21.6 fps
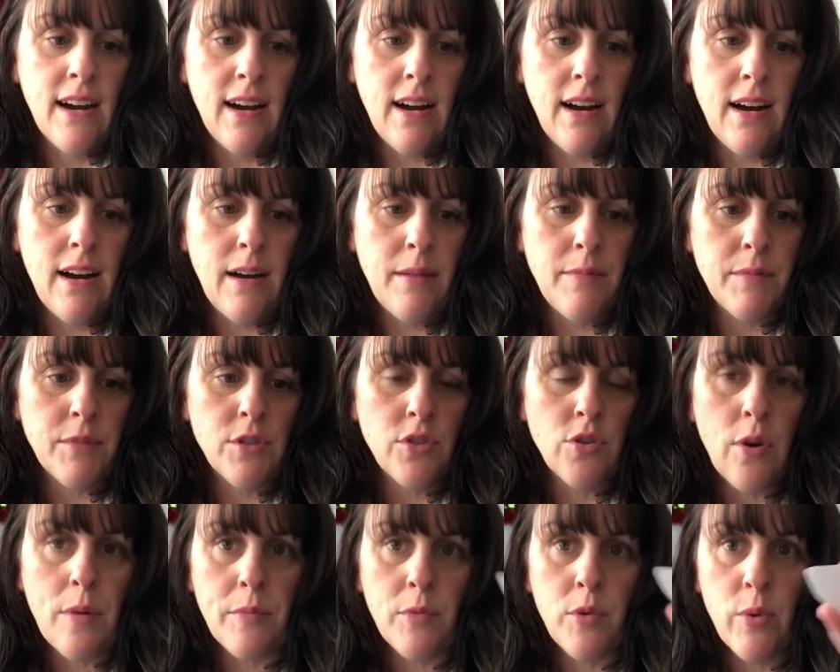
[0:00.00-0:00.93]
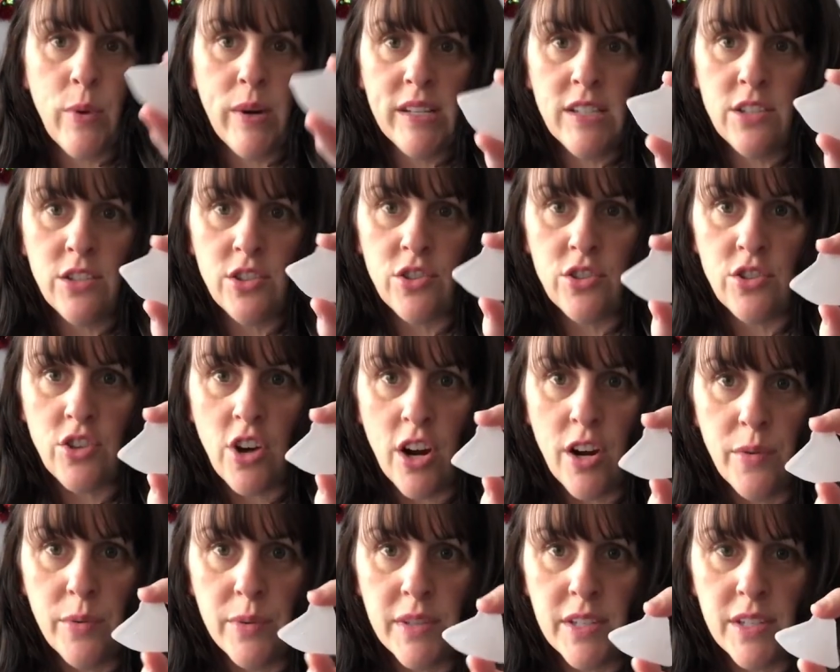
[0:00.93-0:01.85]
So I'm going to
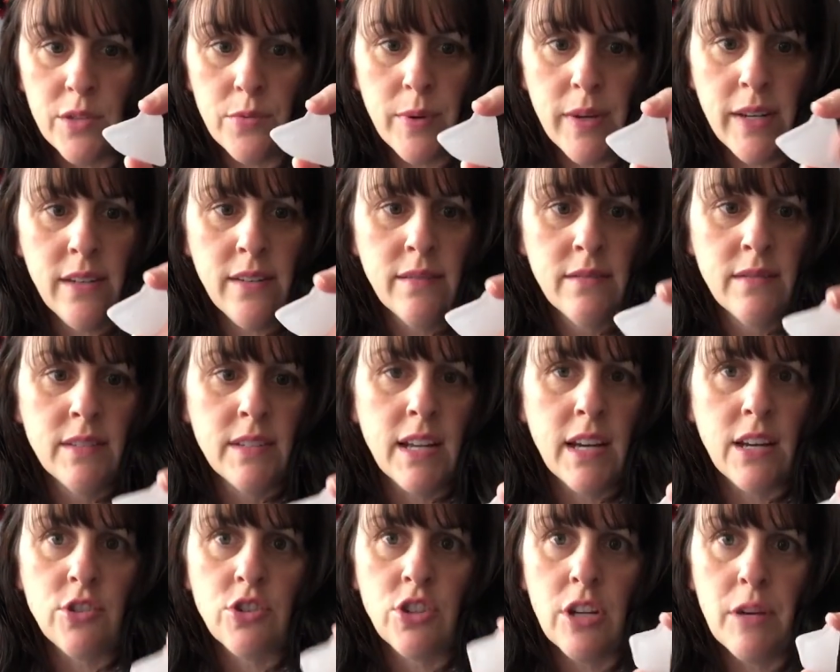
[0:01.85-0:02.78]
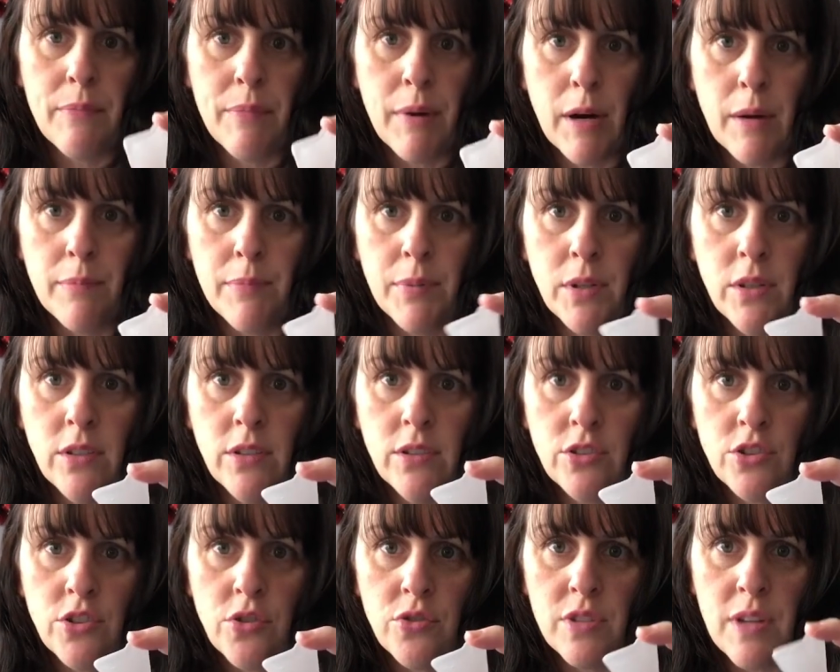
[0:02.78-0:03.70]
start with this one. It's actually a purple,
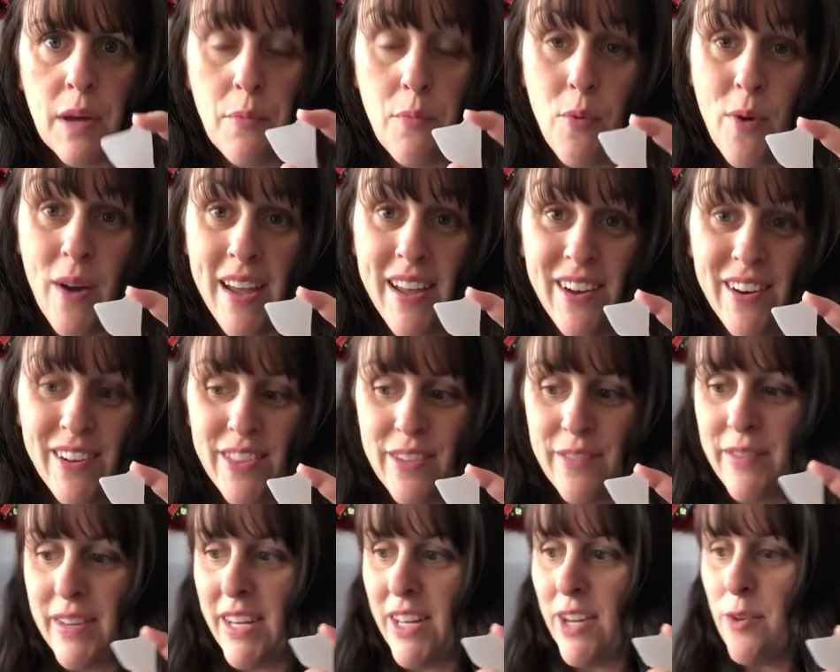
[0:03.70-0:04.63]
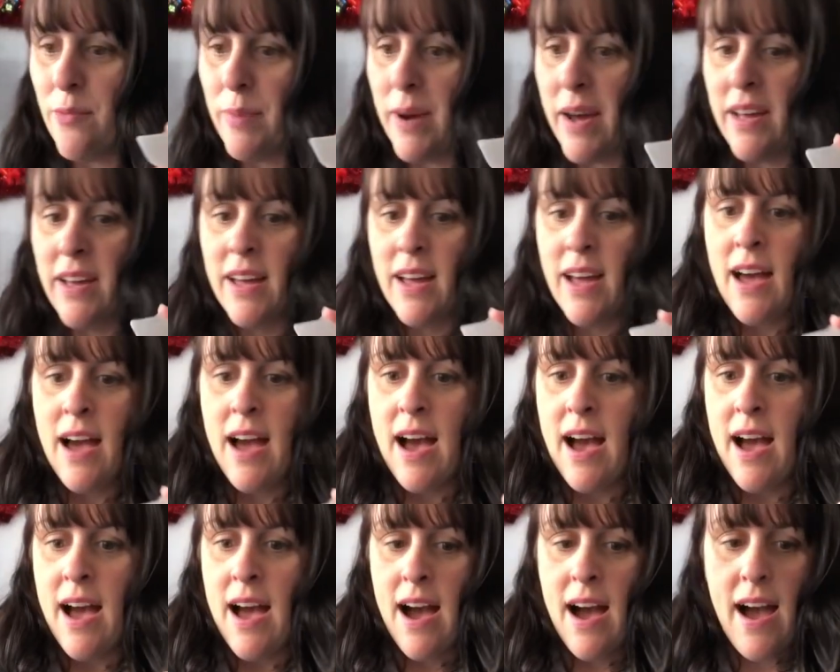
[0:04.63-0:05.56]
shows up white on the video,
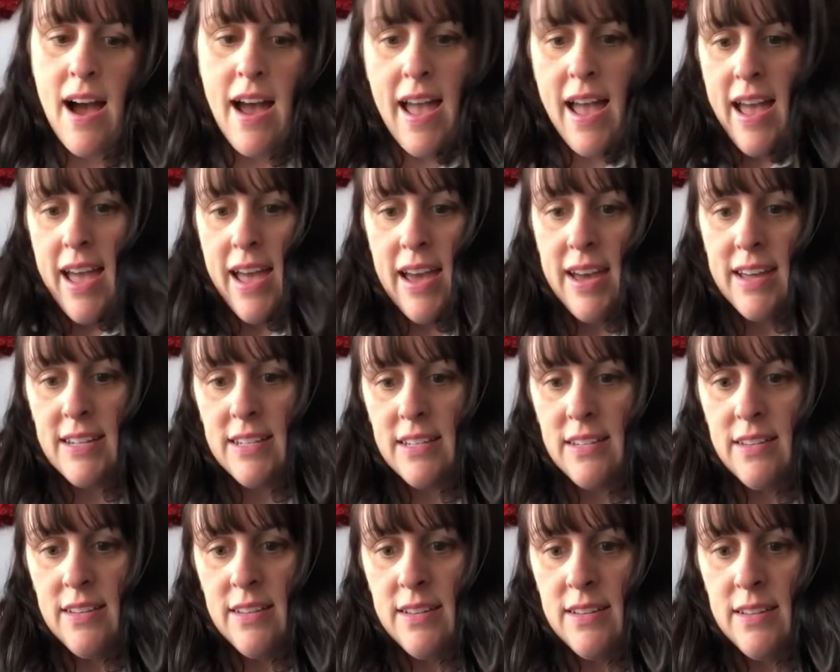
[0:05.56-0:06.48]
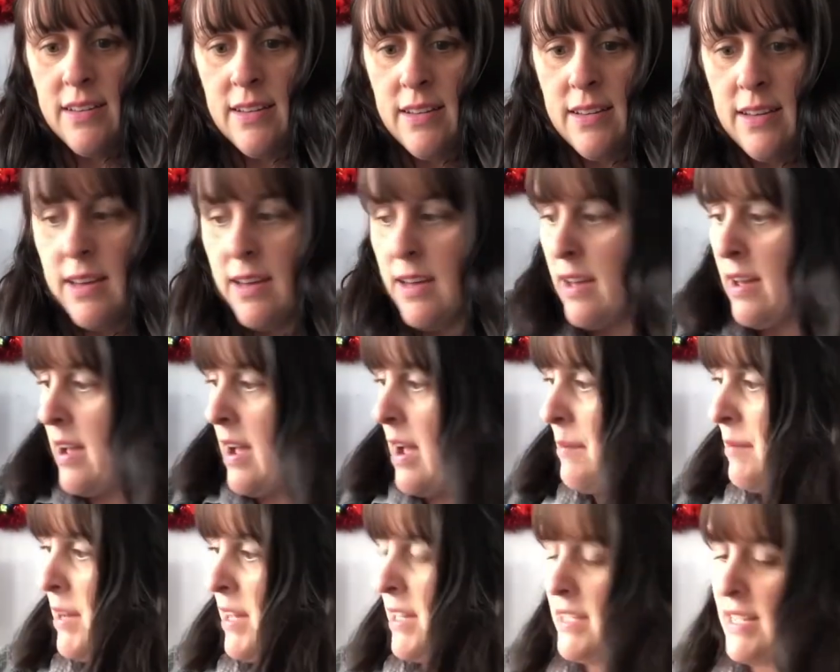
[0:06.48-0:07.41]
and
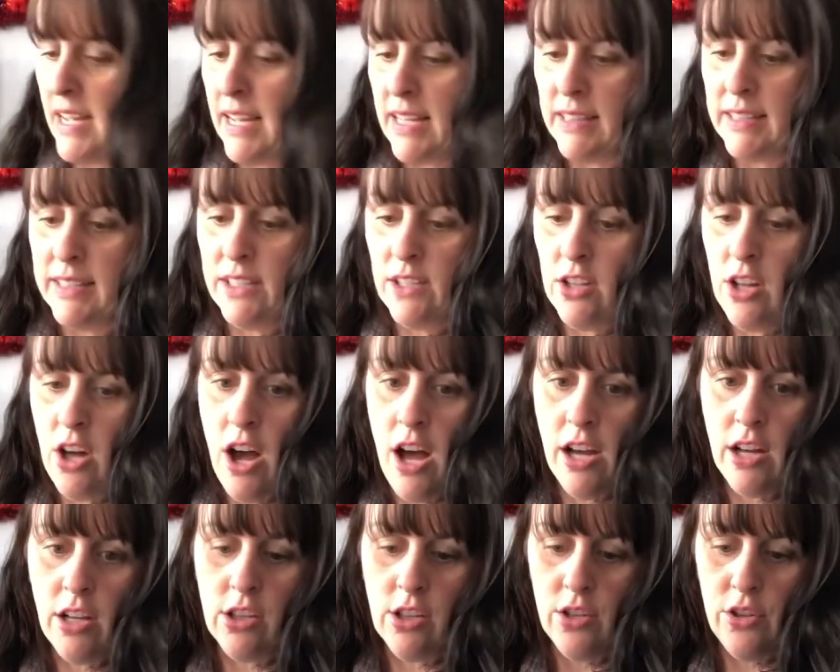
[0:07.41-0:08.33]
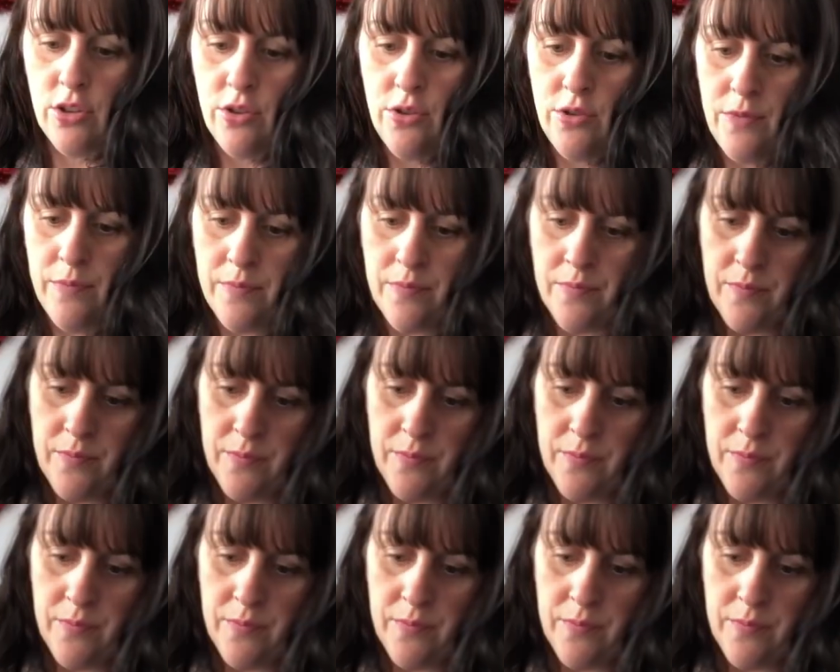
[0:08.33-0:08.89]
I'm going to take a little hot glue,